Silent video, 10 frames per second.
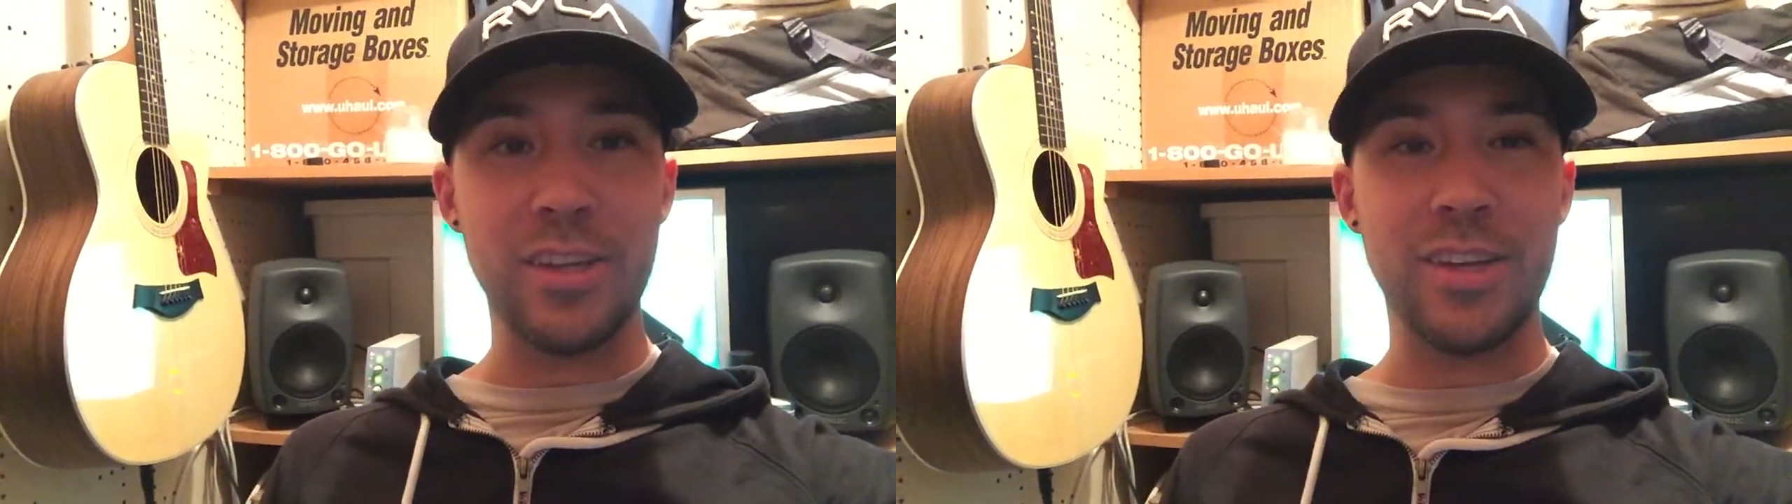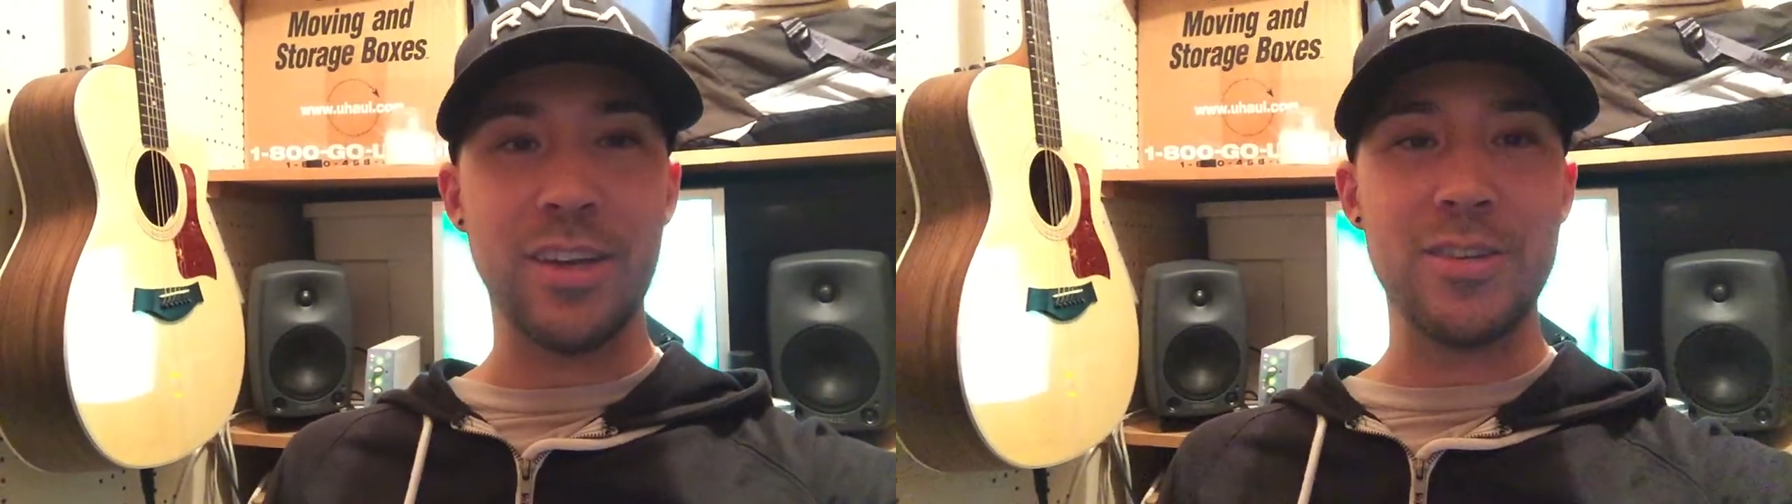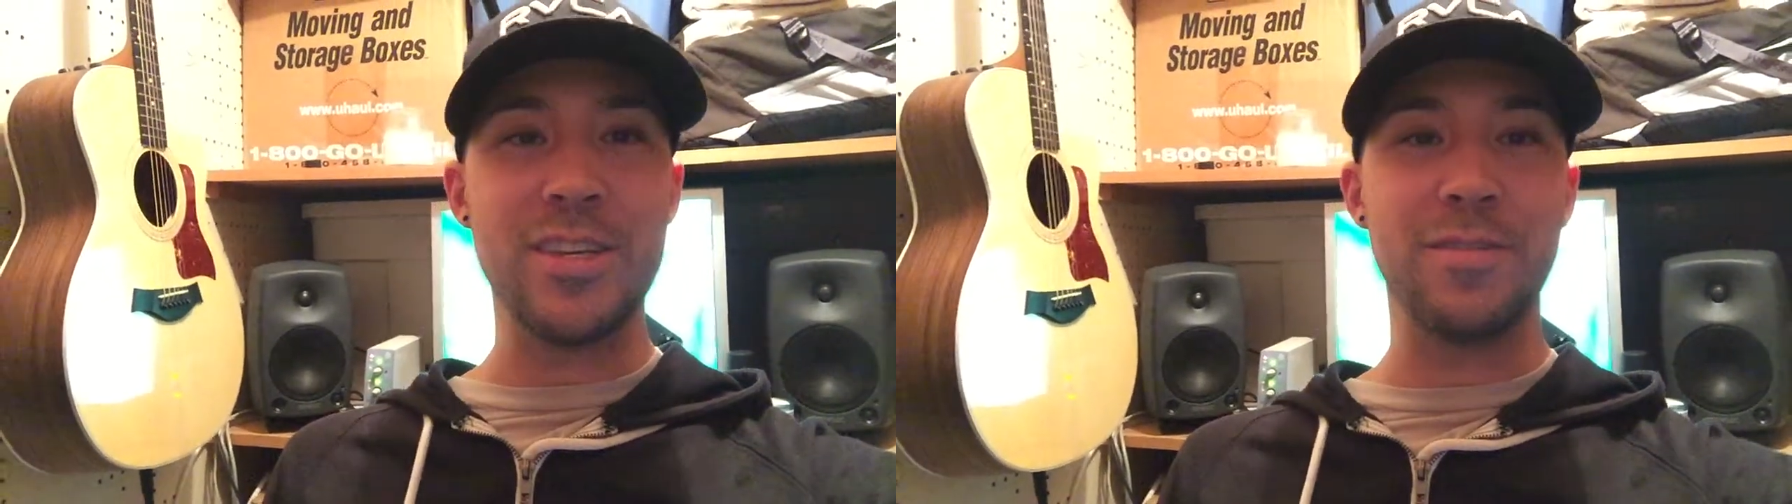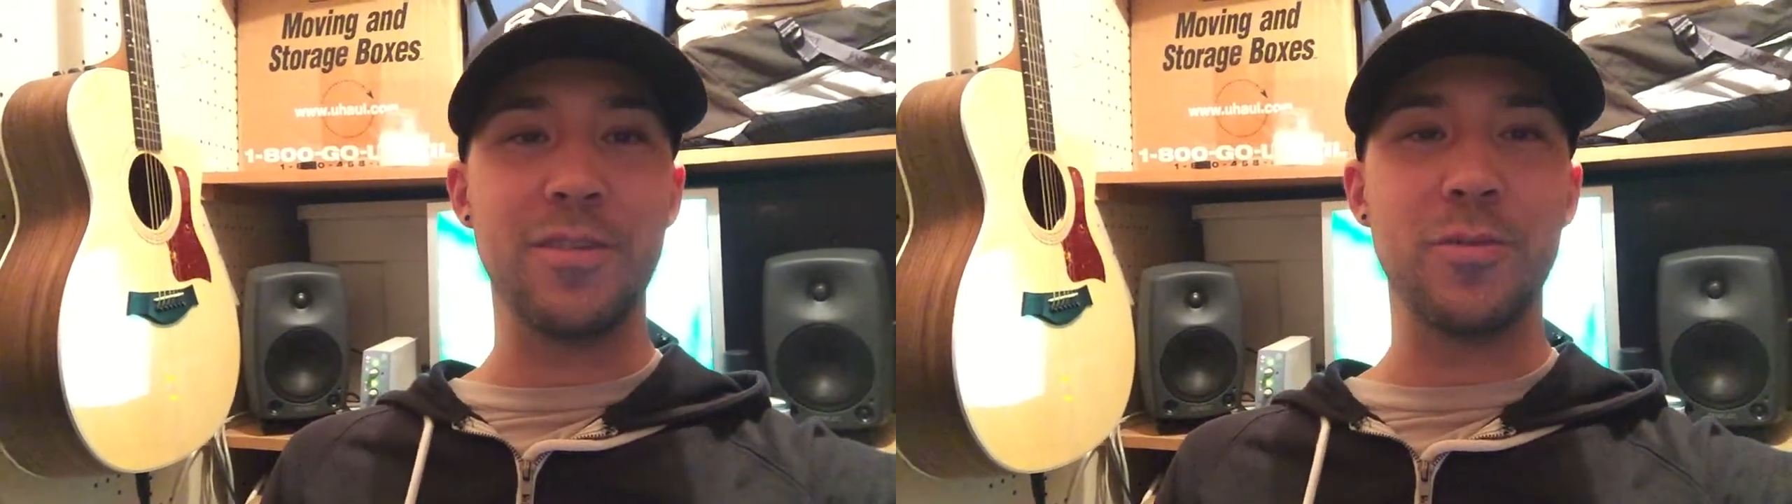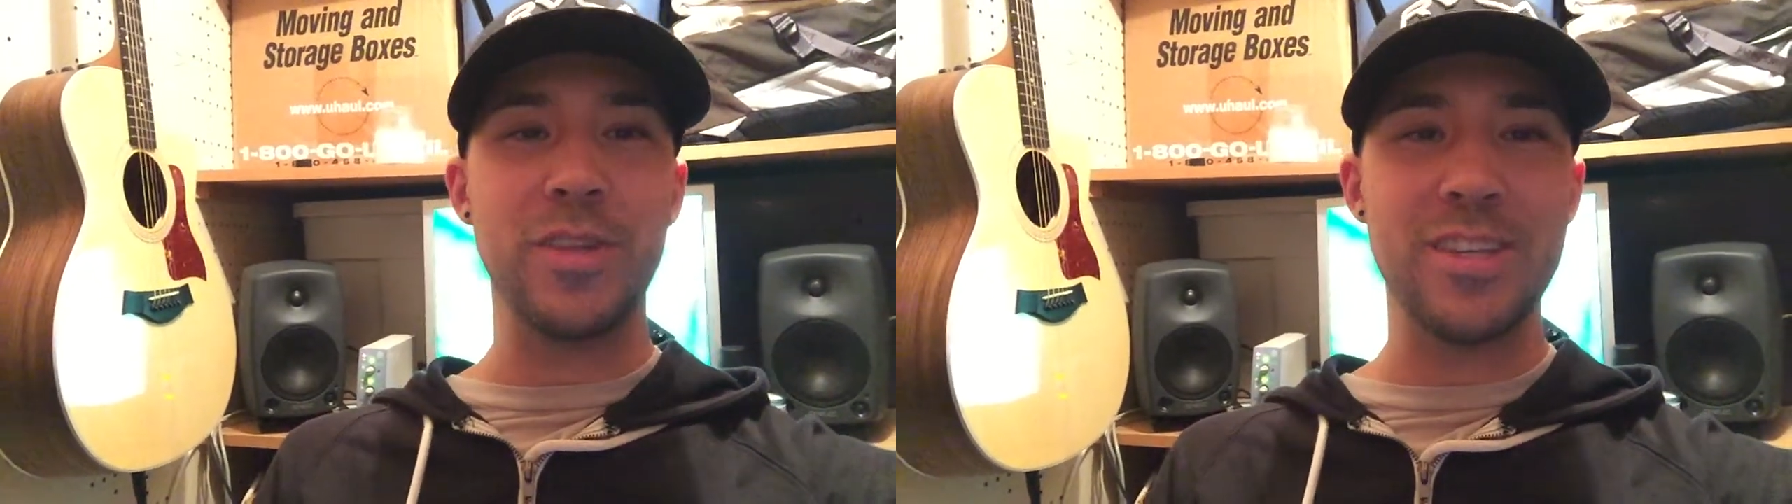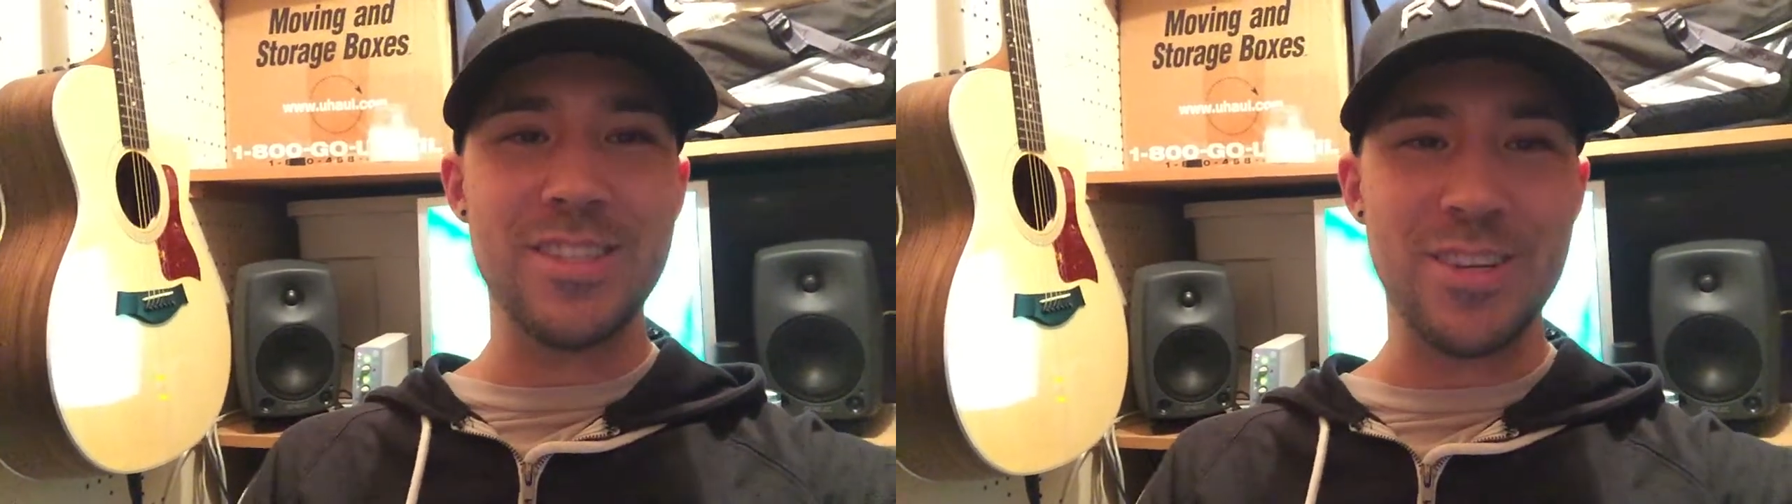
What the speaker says: and I always had fun with it.